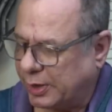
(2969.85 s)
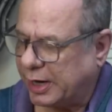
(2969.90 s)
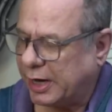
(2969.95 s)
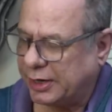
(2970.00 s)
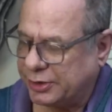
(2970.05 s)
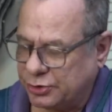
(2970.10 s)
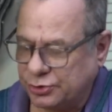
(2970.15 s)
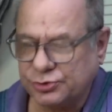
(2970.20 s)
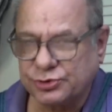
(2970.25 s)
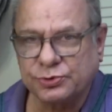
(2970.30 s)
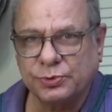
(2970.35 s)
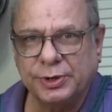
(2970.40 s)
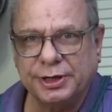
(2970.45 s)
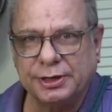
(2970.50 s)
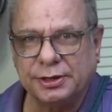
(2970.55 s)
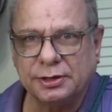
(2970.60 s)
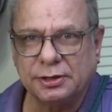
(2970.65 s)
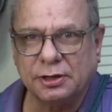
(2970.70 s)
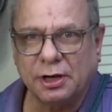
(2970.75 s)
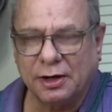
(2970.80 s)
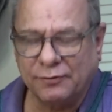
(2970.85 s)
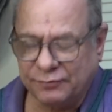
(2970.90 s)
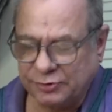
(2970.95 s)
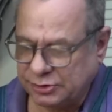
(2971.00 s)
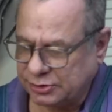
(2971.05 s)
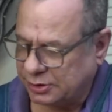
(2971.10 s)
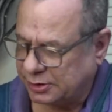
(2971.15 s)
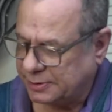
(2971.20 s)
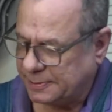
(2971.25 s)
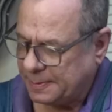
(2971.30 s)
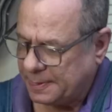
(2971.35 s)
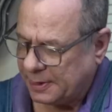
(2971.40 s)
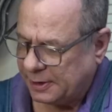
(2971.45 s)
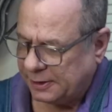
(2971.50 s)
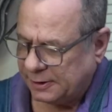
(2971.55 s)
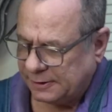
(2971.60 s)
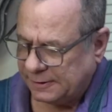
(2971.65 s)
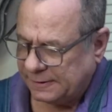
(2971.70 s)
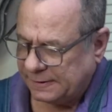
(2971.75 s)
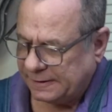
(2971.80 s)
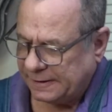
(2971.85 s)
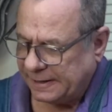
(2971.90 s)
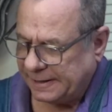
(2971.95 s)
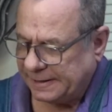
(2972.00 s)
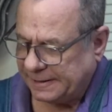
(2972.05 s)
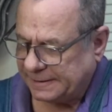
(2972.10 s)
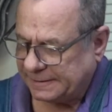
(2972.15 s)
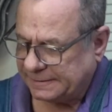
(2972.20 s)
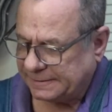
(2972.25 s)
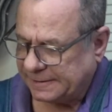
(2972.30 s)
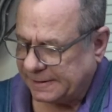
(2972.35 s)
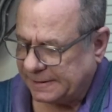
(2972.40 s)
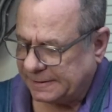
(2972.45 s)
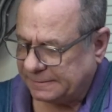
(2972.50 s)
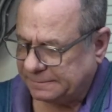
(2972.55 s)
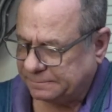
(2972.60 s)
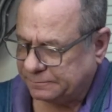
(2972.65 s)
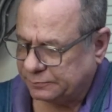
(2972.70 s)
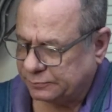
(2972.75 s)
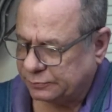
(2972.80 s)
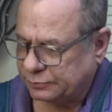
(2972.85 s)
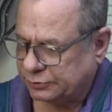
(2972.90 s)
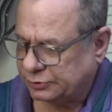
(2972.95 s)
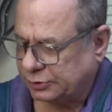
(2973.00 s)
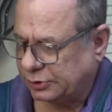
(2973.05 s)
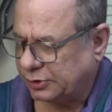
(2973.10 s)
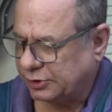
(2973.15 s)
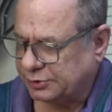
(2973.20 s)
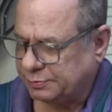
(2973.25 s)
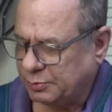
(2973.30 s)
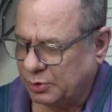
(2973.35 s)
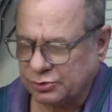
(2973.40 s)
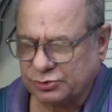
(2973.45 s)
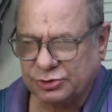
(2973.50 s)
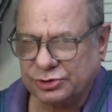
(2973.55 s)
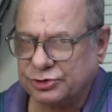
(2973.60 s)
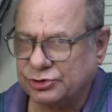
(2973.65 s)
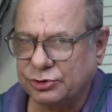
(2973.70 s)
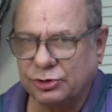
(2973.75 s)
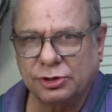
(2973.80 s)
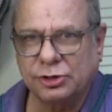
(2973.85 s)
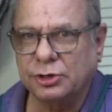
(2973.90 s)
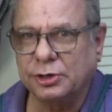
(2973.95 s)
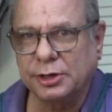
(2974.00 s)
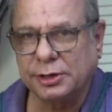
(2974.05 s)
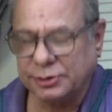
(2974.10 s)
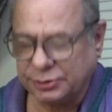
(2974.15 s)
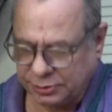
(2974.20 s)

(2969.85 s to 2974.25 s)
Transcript: I use sweetened, obviously, and so it's mostly sugar.